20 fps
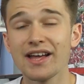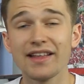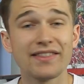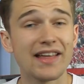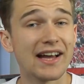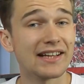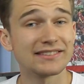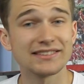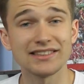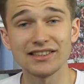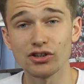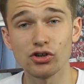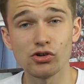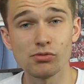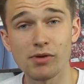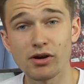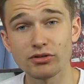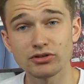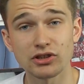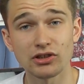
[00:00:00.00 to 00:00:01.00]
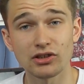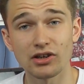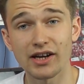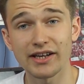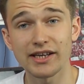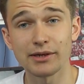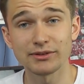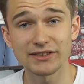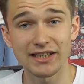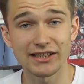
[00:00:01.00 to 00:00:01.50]
That deal almost looked
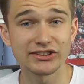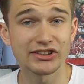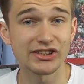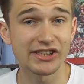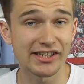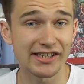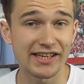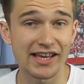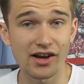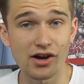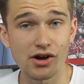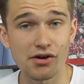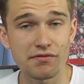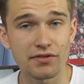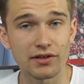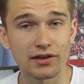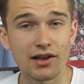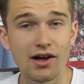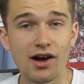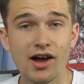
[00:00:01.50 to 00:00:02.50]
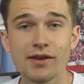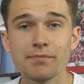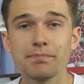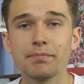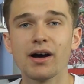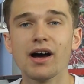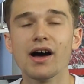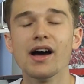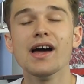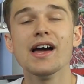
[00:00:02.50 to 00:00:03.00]
like it was actually going to get over the line,
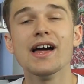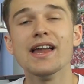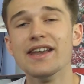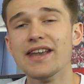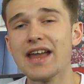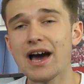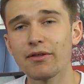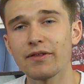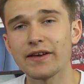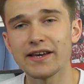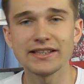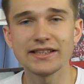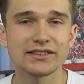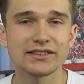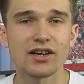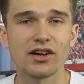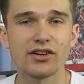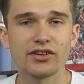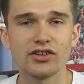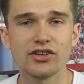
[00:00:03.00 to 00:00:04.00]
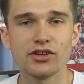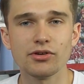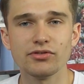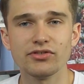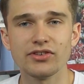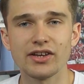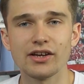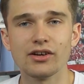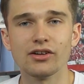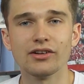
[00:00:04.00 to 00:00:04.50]
but now that signed a new
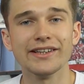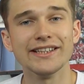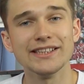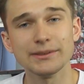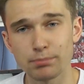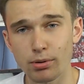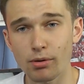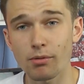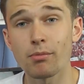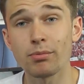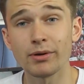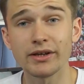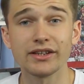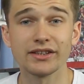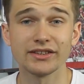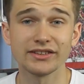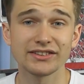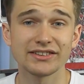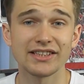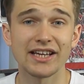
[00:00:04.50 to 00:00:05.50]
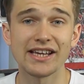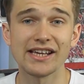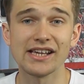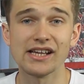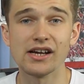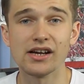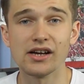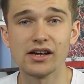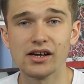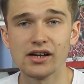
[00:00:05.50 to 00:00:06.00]
deal, he's probably going to
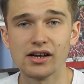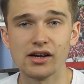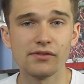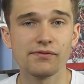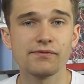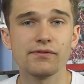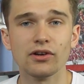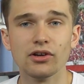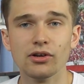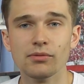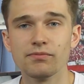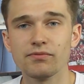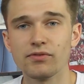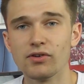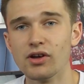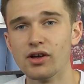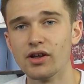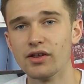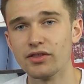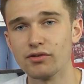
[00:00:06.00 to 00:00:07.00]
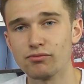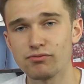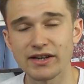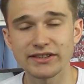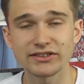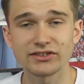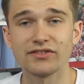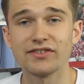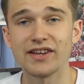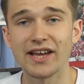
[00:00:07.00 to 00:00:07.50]
stay at Fulham for the
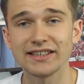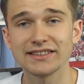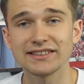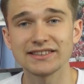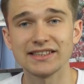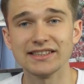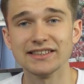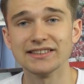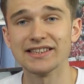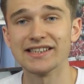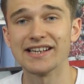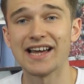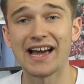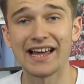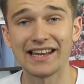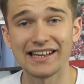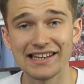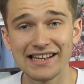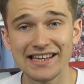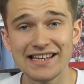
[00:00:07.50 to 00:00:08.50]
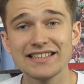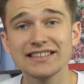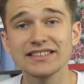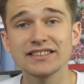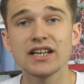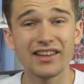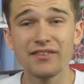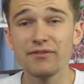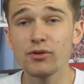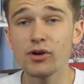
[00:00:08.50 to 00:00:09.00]
rest of next season at
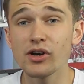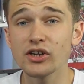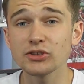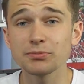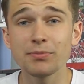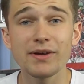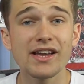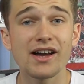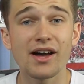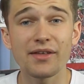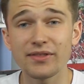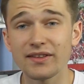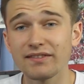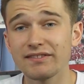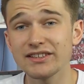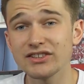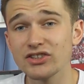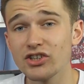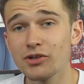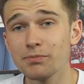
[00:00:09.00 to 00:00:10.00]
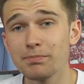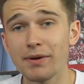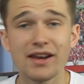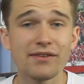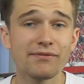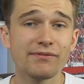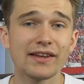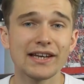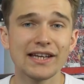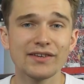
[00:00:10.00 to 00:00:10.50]
least. If you ask me, I think this could
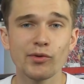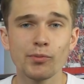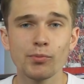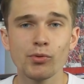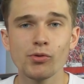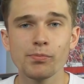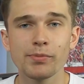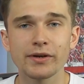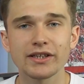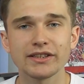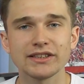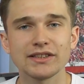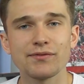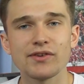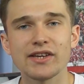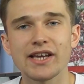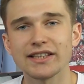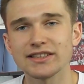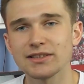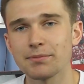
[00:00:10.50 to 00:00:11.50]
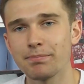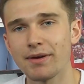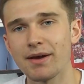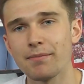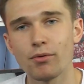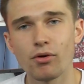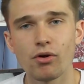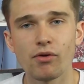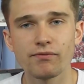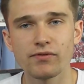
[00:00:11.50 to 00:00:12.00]
benefit Liverpool, because if he gets a bit
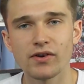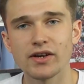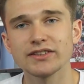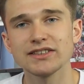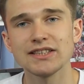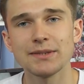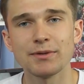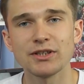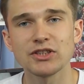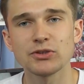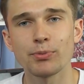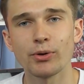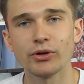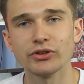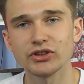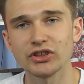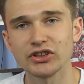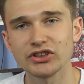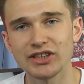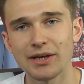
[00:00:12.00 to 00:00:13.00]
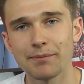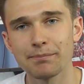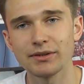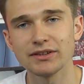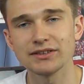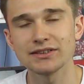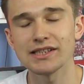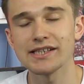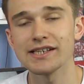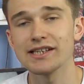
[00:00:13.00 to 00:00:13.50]
more first team experience at a
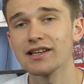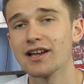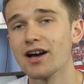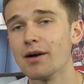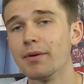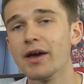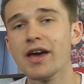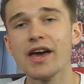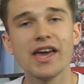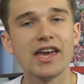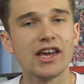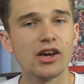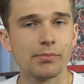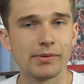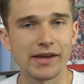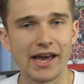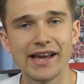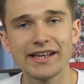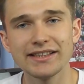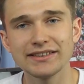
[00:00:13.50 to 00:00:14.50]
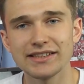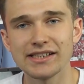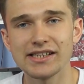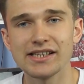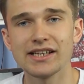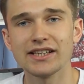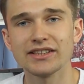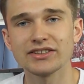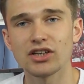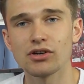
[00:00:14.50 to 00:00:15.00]
Champions League club, he'll be 18
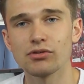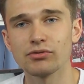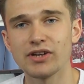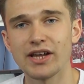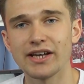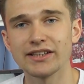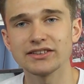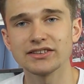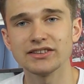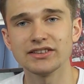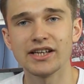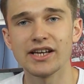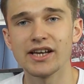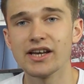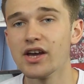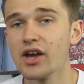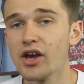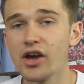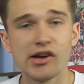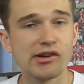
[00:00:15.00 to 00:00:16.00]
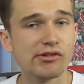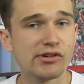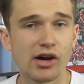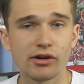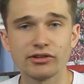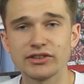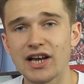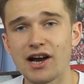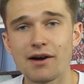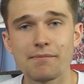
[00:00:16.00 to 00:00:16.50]
years old next year. Who
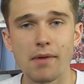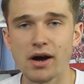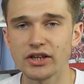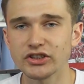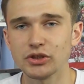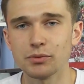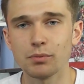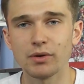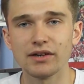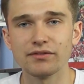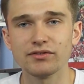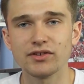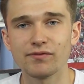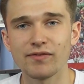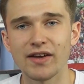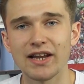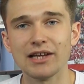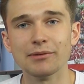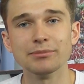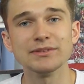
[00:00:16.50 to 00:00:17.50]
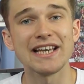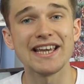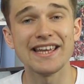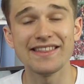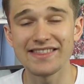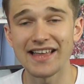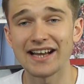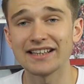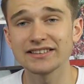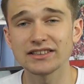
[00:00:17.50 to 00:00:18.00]
knows how much he will have developed
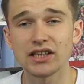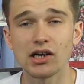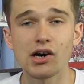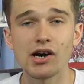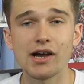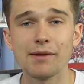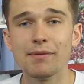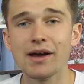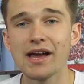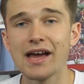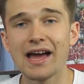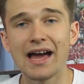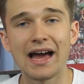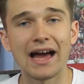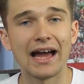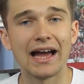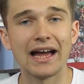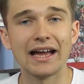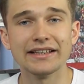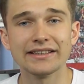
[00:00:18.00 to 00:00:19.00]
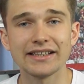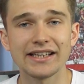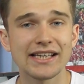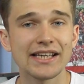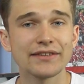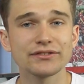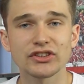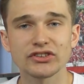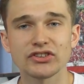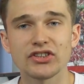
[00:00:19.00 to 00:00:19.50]
in that time, and it
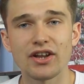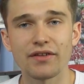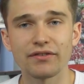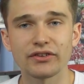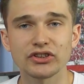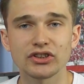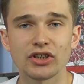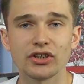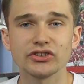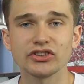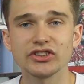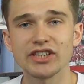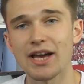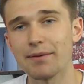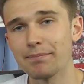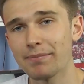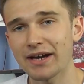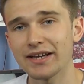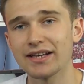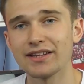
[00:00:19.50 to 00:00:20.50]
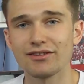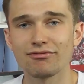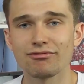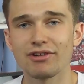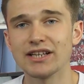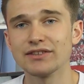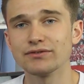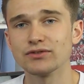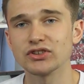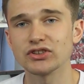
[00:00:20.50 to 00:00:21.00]
gives us another chance to get back in the
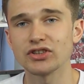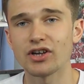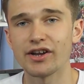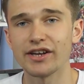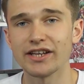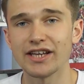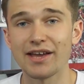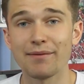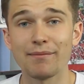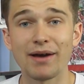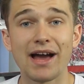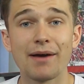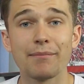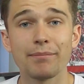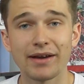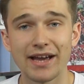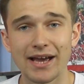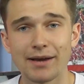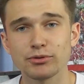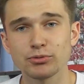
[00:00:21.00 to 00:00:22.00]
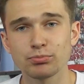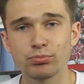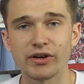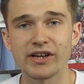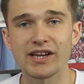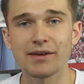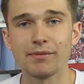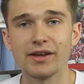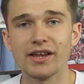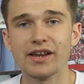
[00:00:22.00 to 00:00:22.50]
race for signing him and perhaps
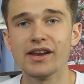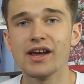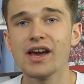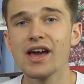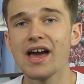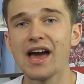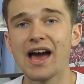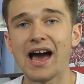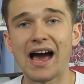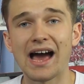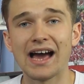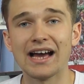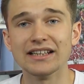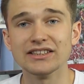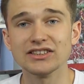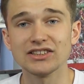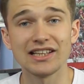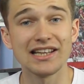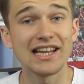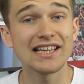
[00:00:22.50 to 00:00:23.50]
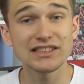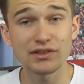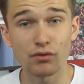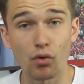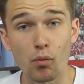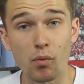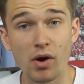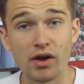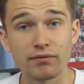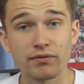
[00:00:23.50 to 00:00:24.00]
bring him in as less of
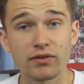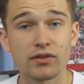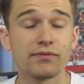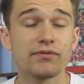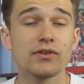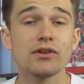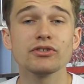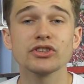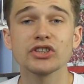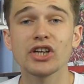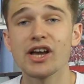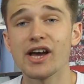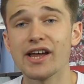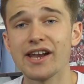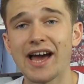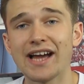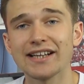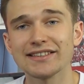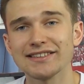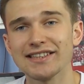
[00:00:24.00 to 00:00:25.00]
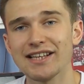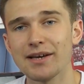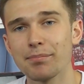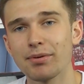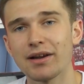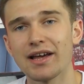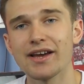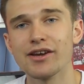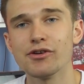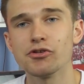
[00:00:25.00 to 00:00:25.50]
a one for the future, and actually a
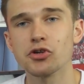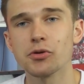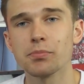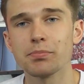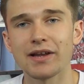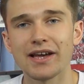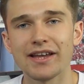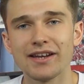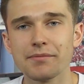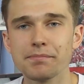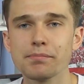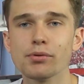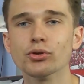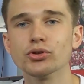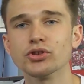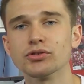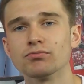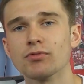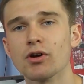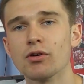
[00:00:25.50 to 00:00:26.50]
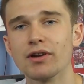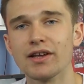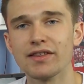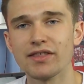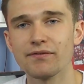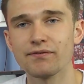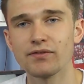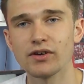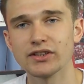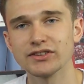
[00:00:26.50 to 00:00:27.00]
player who could play an important role in
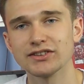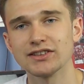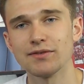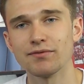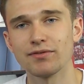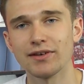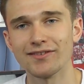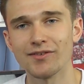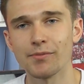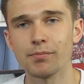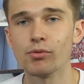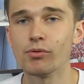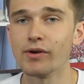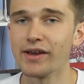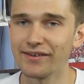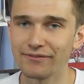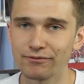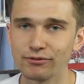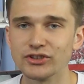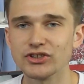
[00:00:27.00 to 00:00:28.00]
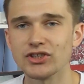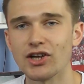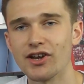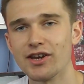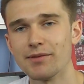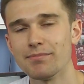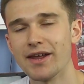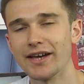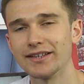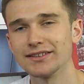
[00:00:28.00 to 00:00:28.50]
the first team for Liverpool if we sign
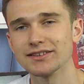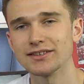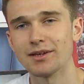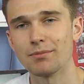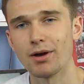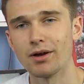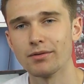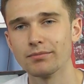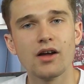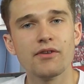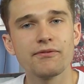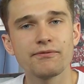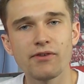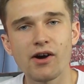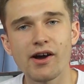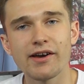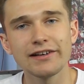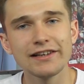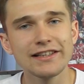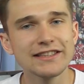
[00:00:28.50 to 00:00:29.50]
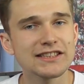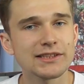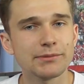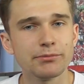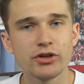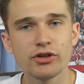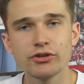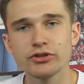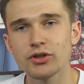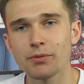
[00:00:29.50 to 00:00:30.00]
him next summer. And finally, some
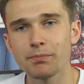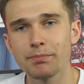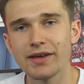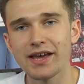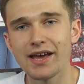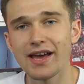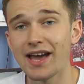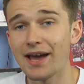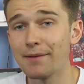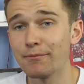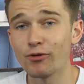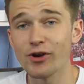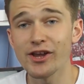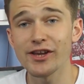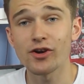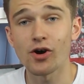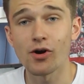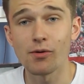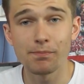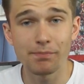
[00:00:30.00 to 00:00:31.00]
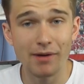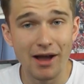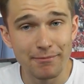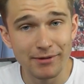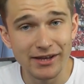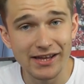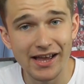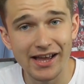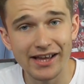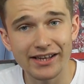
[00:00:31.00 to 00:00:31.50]
news on Pierre-Emerick
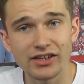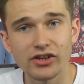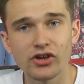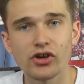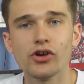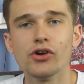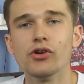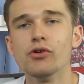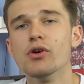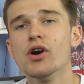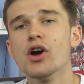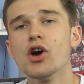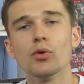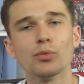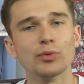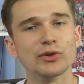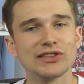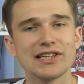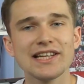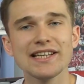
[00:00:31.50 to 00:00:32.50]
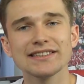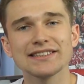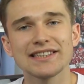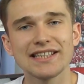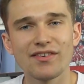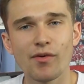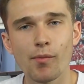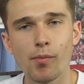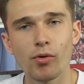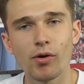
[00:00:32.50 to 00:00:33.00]
Aubameyang, who was linked to
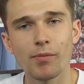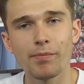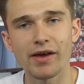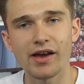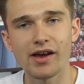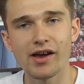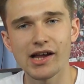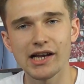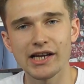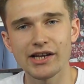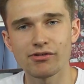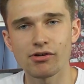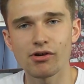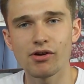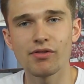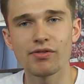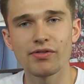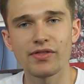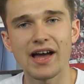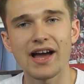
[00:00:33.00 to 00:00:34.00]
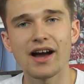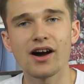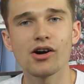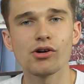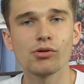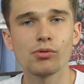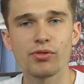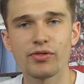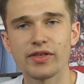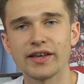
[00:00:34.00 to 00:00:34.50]
Liverpool a bit earlier on. That
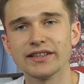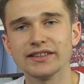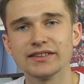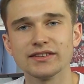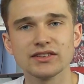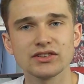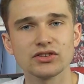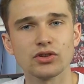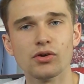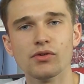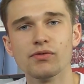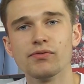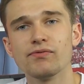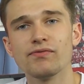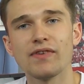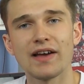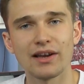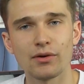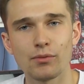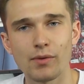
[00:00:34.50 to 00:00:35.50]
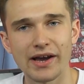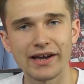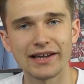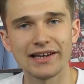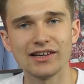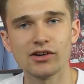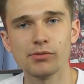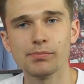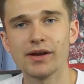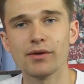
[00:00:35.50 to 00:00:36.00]
whole thing sort of fell away a
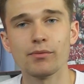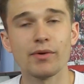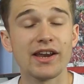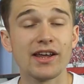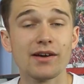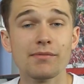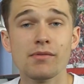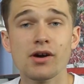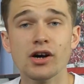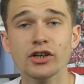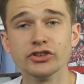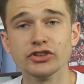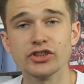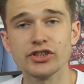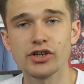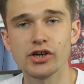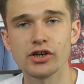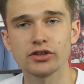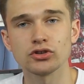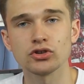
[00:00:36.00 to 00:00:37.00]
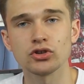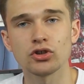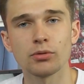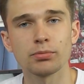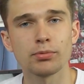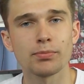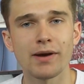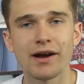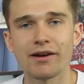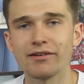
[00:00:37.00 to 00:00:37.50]
little bit when it emerged that Jurgen
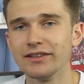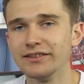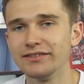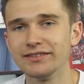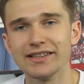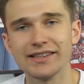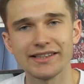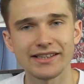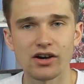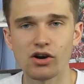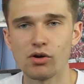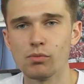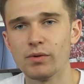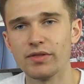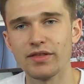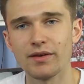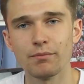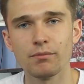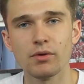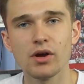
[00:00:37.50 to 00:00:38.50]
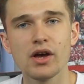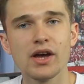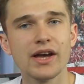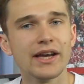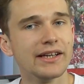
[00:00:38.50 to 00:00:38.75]
Klopp apparently didn't get on with him.